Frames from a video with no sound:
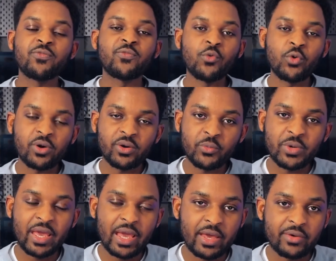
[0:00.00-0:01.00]
four,
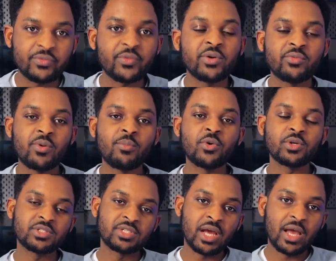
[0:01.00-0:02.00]
we have a
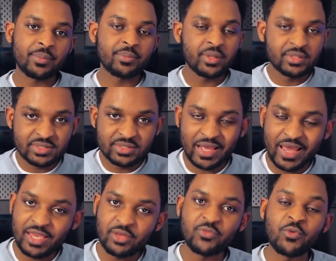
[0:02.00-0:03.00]
remote job
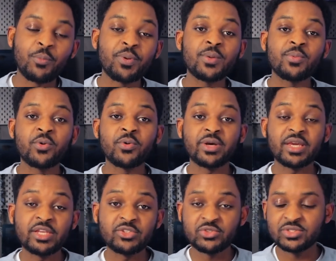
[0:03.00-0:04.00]
site for people who are
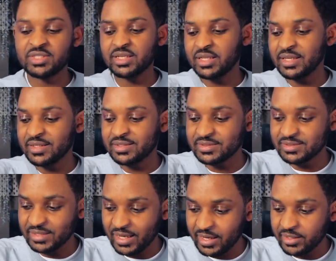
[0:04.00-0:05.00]
interested in
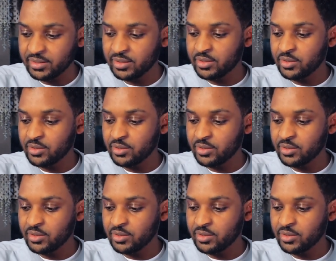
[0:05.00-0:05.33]
design